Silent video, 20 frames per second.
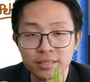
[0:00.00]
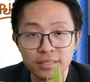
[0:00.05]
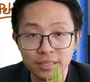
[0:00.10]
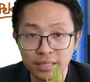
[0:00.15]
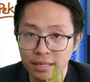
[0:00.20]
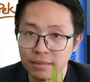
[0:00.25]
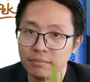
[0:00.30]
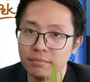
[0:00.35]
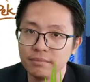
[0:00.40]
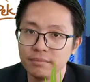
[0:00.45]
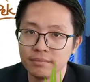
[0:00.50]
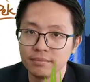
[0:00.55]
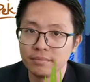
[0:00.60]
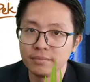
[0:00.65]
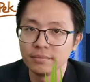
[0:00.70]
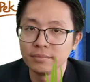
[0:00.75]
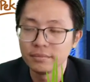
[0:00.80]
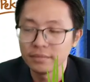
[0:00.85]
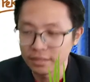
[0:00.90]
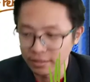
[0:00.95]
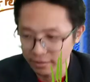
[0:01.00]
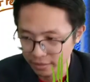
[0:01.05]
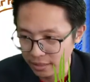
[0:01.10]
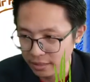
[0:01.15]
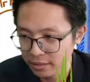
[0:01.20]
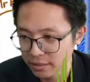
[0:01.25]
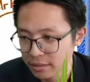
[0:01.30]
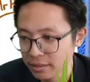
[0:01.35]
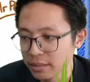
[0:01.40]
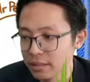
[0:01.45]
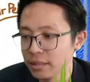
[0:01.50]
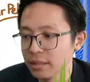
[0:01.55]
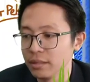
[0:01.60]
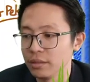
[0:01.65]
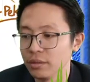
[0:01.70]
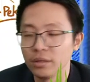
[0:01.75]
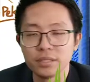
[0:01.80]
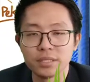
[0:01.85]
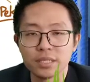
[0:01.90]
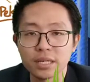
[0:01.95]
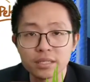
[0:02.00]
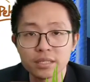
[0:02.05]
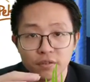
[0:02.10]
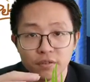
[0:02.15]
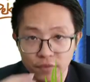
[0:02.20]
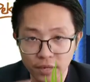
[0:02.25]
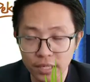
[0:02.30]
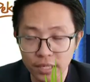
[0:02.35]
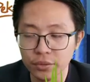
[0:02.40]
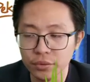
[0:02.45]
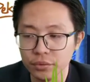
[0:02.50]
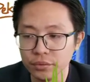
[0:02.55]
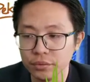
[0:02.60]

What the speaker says: cm. Okay, not just the value.